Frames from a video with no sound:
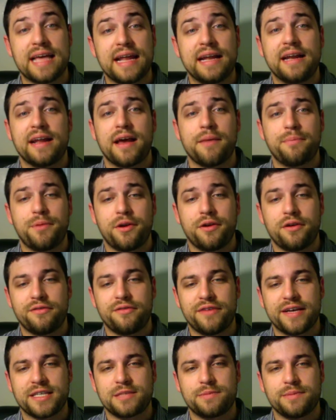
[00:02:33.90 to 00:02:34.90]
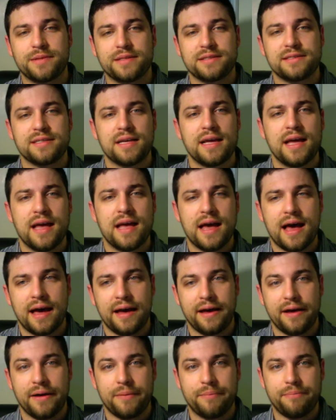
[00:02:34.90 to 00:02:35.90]
up your investments
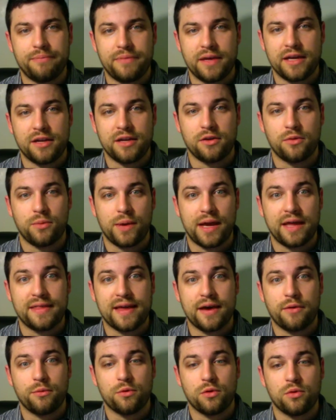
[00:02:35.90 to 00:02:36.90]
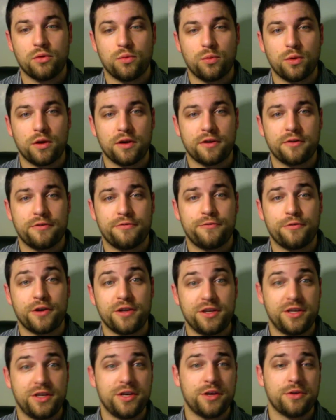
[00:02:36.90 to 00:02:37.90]
in a way that will work for
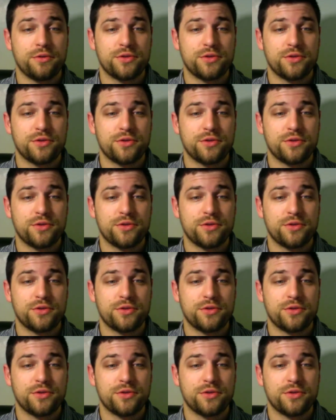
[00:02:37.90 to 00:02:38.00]
you.